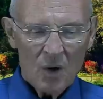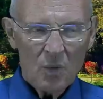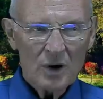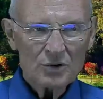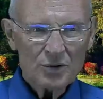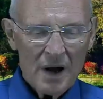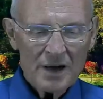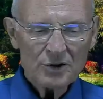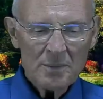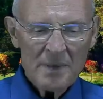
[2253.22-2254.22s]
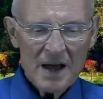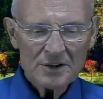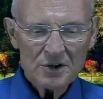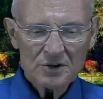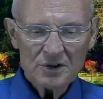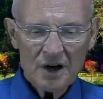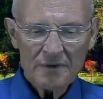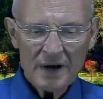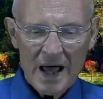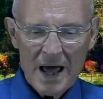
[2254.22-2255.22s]
well, try to imagine
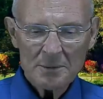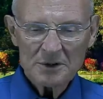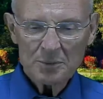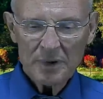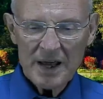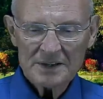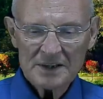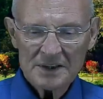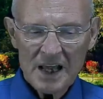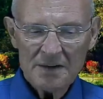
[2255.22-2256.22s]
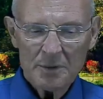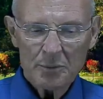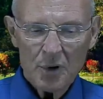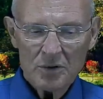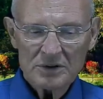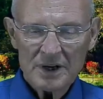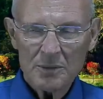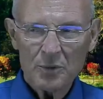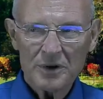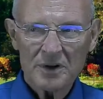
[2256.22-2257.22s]
yourself in Adam's place as Eve approached
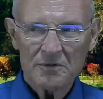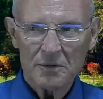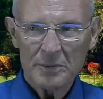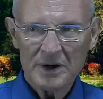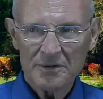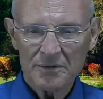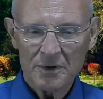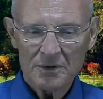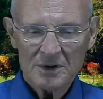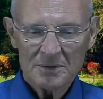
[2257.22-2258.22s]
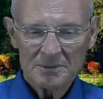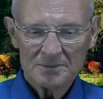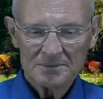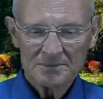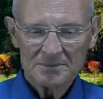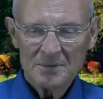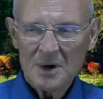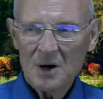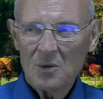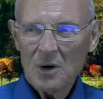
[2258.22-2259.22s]
him with the forbidden fruit.
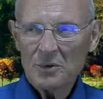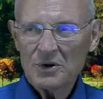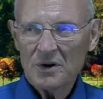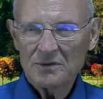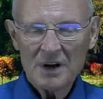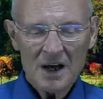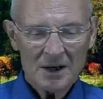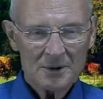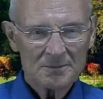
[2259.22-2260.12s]
What would you have done?